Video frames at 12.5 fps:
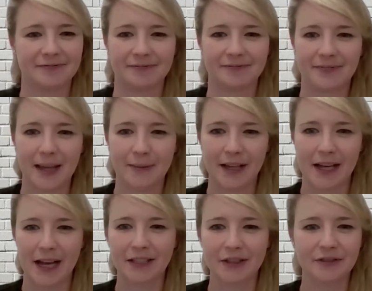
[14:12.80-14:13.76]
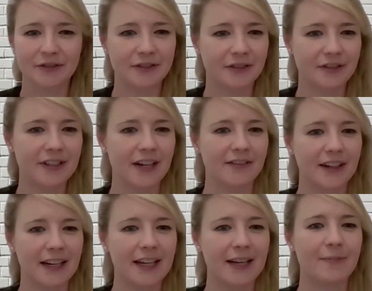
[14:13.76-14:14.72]
keeping active,
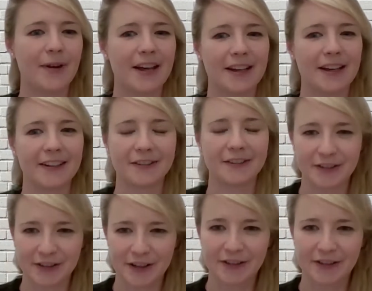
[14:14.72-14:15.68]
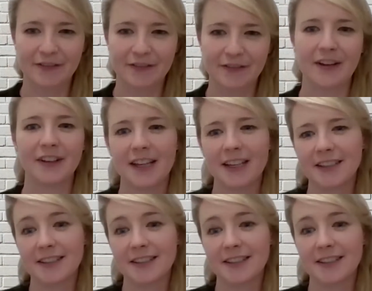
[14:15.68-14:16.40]
definitely my favorite things.